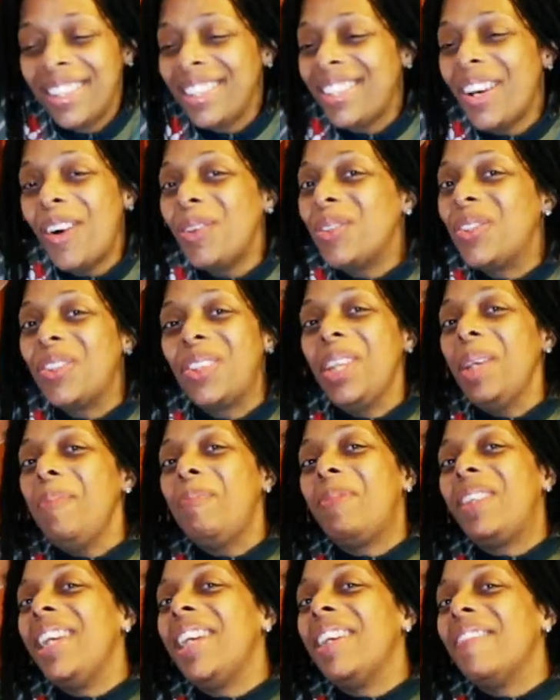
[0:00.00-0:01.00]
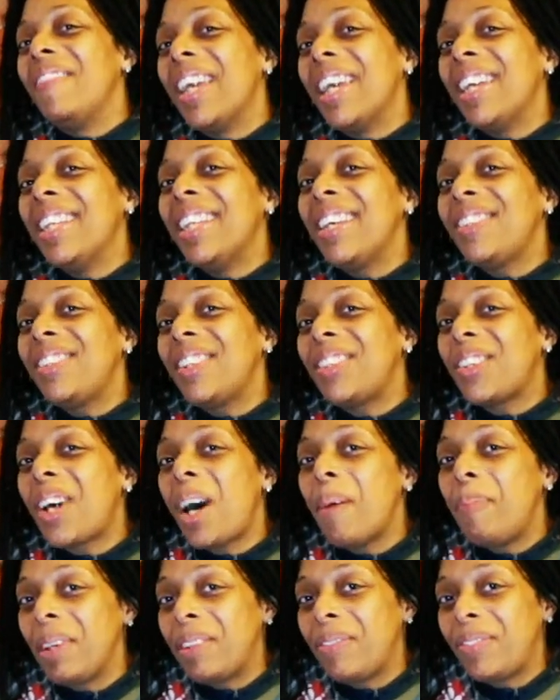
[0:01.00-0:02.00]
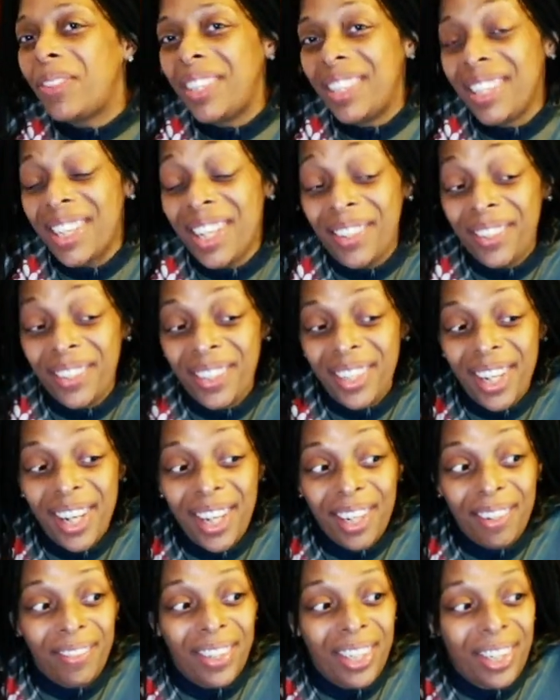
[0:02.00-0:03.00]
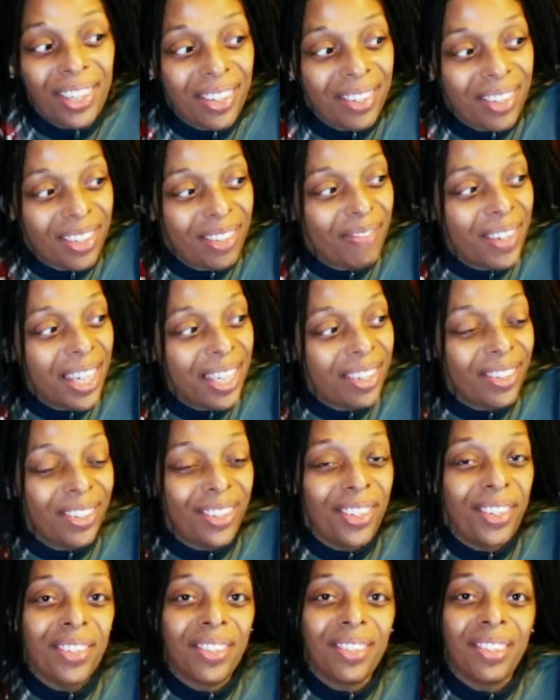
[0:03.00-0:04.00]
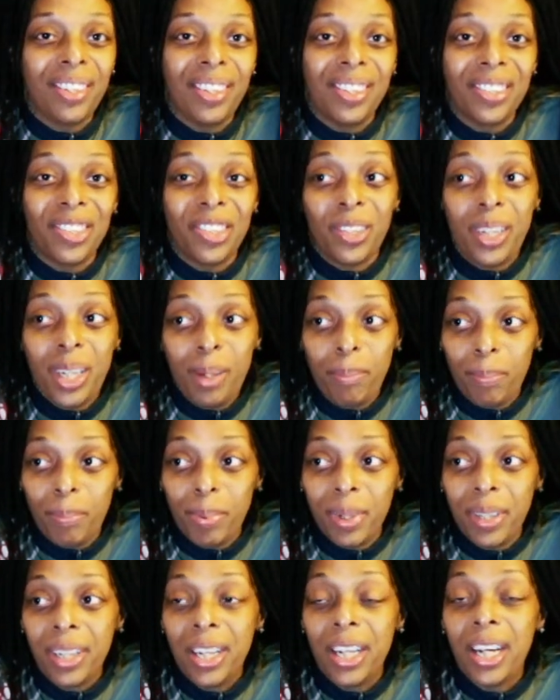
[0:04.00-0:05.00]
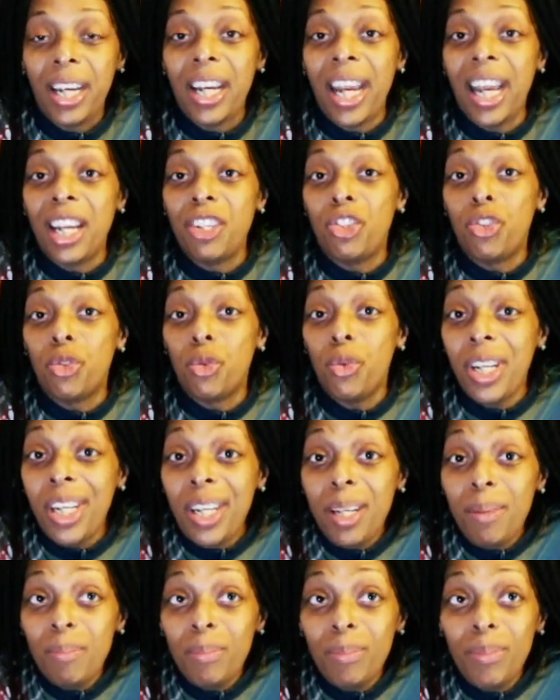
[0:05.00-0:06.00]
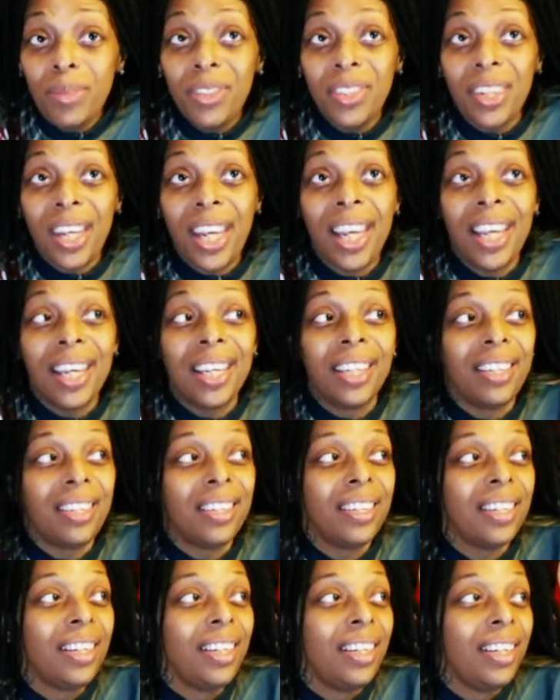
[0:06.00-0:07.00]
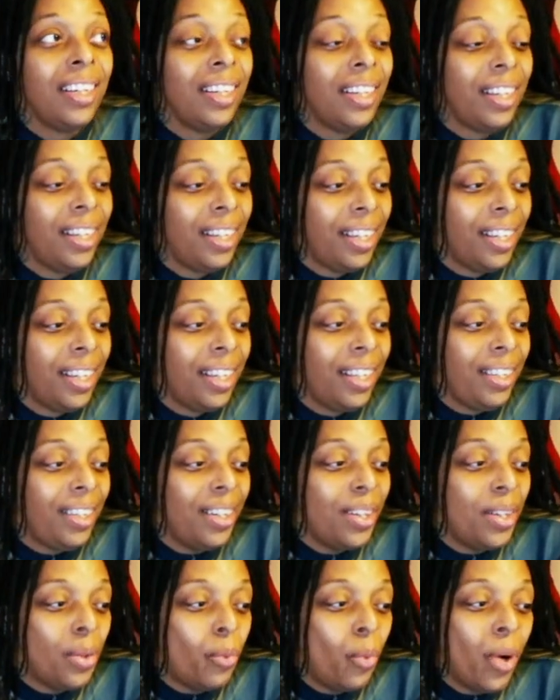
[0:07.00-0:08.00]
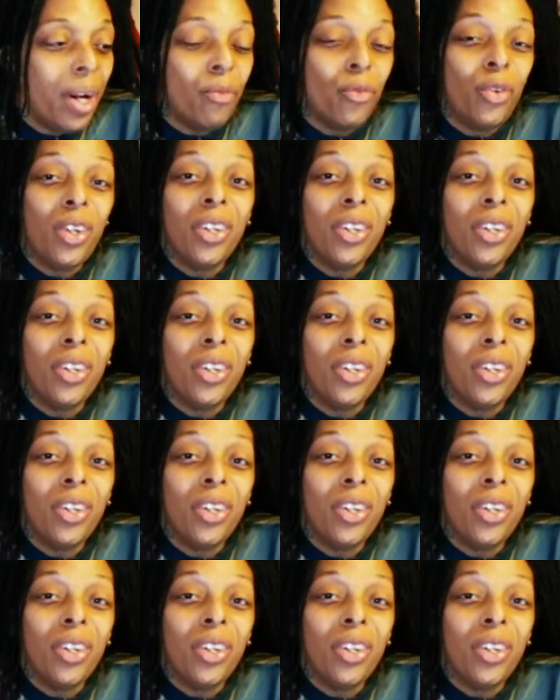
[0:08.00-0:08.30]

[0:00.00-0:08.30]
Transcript: this whole sleep thing, man, that's a topic for another day because, man, seriously, sleep and dreams and you know what